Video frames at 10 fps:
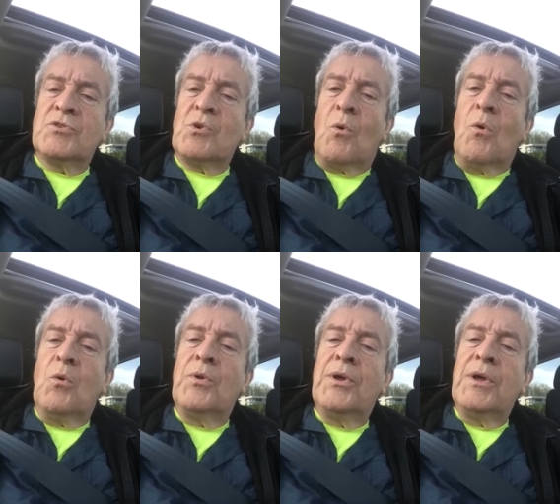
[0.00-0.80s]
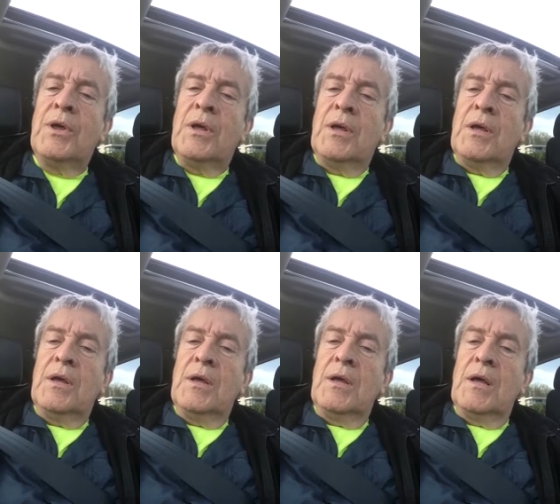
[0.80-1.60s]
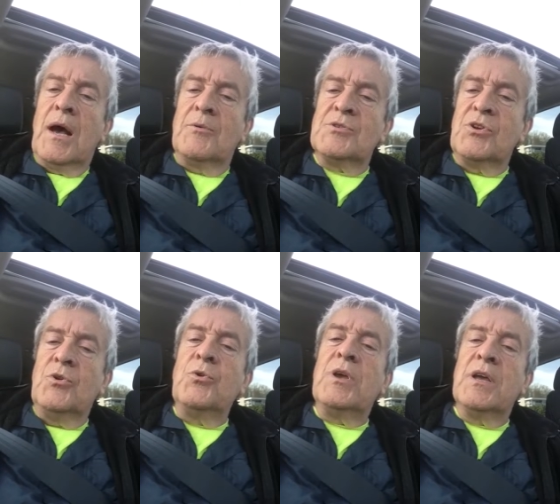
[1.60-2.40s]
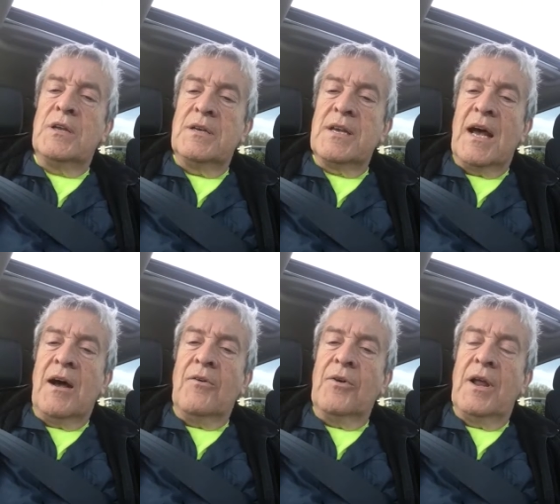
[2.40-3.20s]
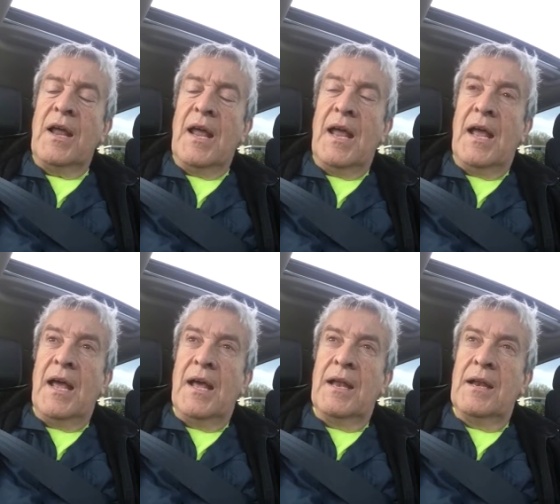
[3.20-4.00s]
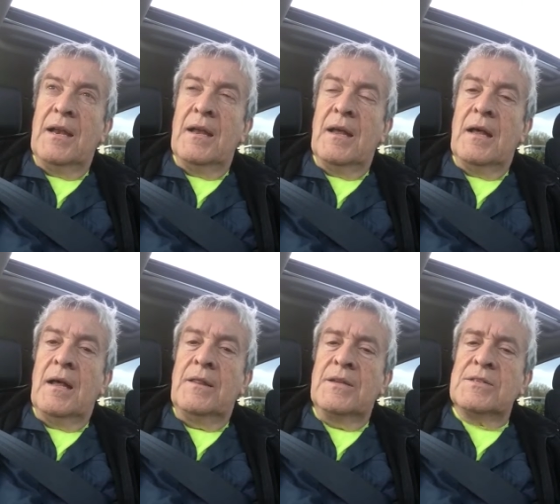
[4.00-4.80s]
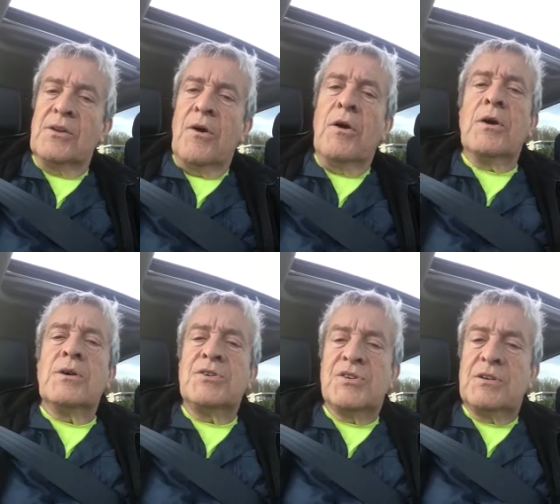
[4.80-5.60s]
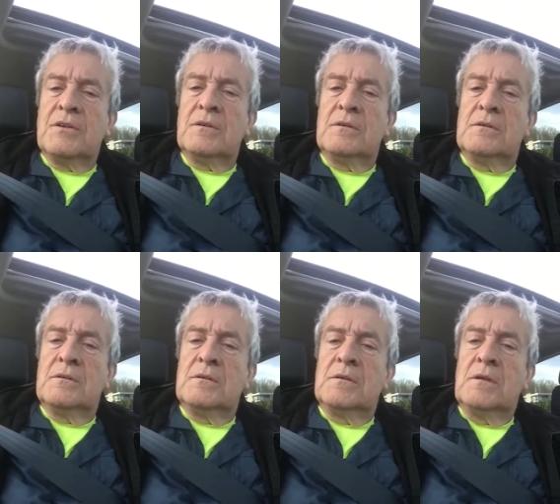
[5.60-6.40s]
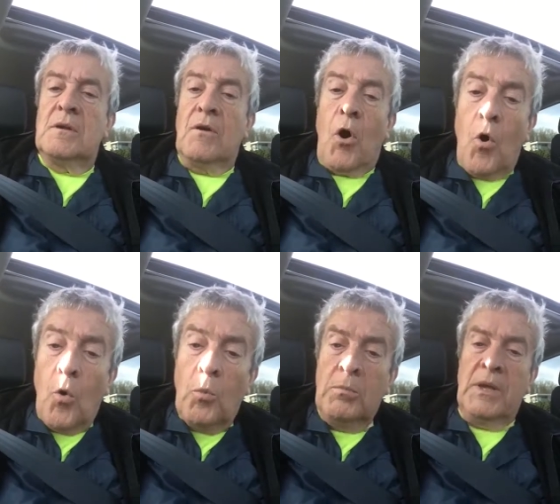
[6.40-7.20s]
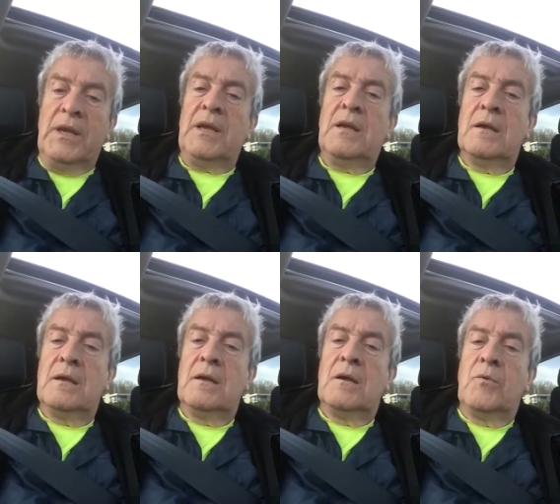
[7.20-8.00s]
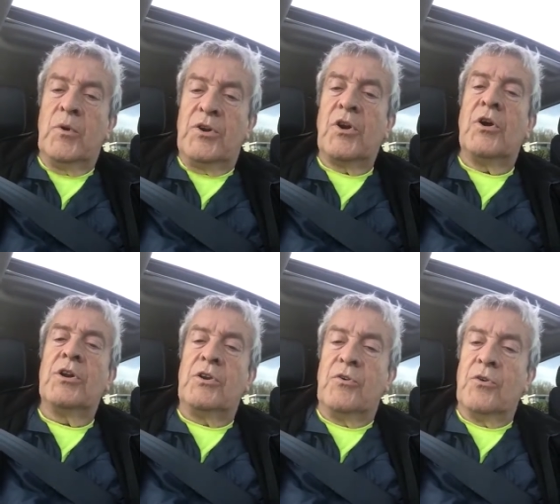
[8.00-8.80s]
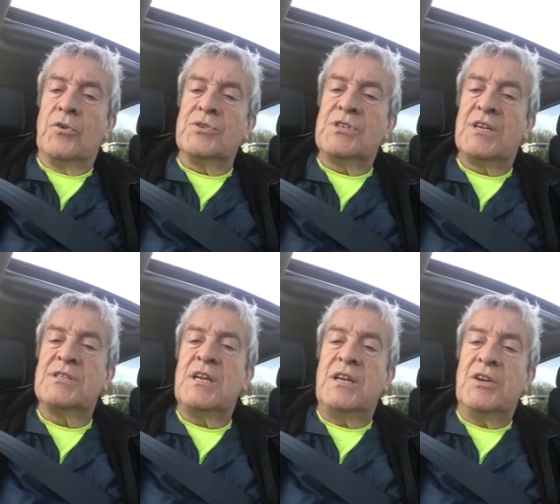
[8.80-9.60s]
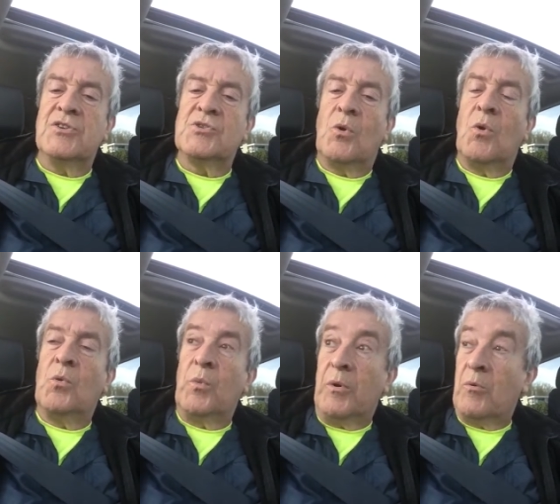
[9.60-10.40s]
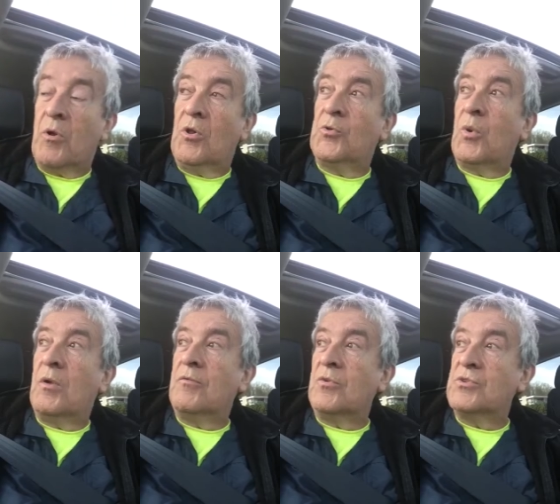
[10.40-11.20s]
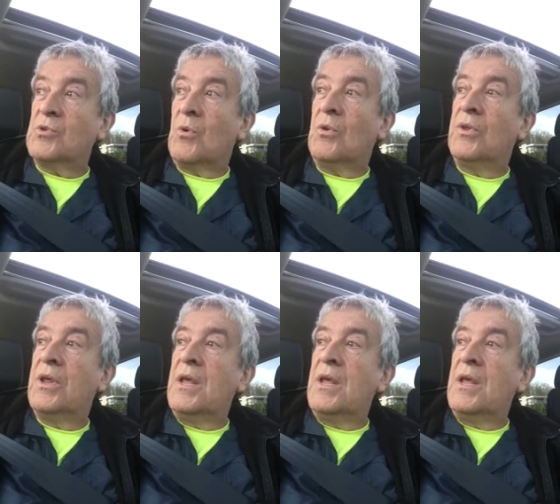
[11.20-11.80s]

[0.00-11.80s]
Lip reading: years old, I was the new kid in town, and this large, homely, retarded girl, 16 years old, and we were all 12 years old,